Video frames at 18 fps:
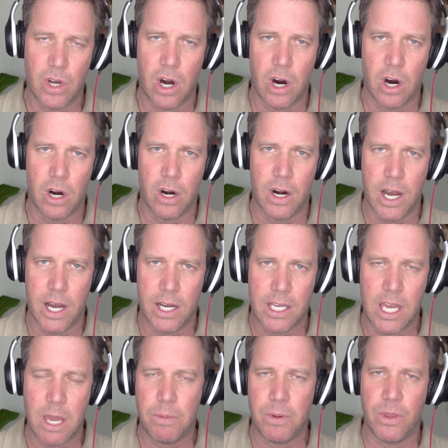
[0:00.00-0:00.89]
are
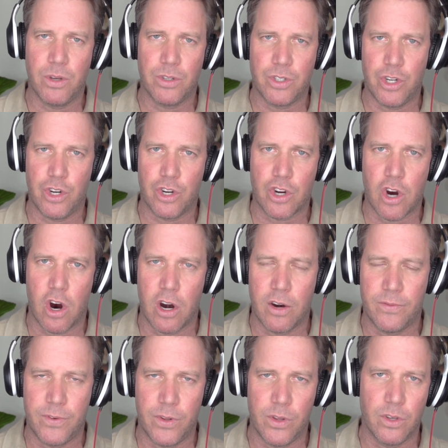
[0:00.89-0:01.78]
keeping those in your car
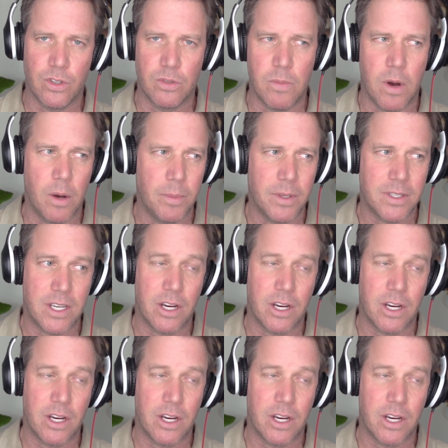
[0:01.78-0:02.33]
for those moments.